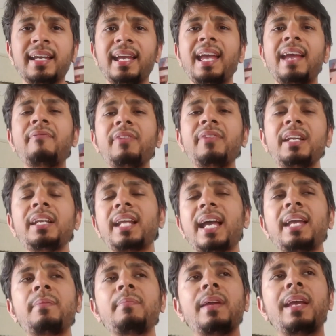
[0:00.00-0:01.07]
every
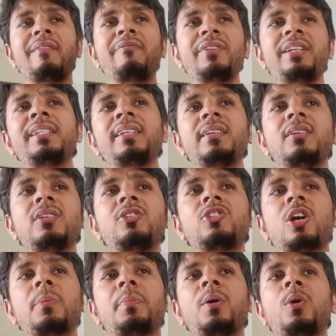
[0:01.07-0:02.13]
time, every single
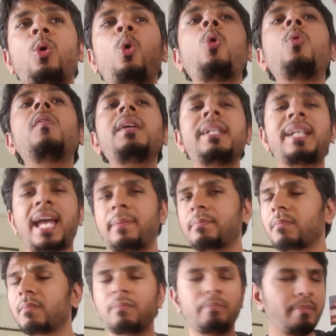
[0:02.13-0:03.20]
job over
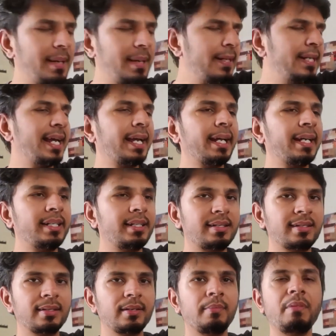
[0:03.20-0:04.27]
time, maybe
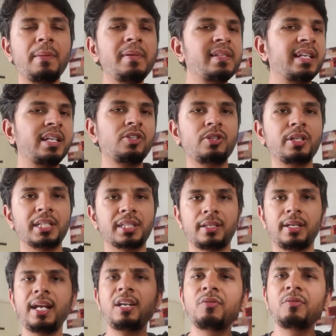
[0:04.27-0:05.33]
decades, maybe centuries,
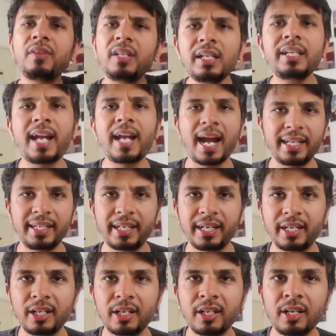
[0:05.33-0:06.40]
it will eradicate,
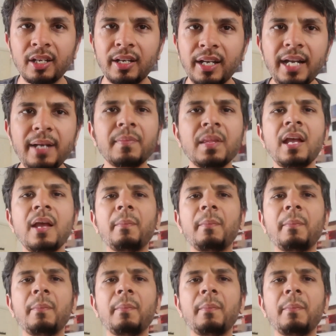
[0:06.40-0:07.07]
right?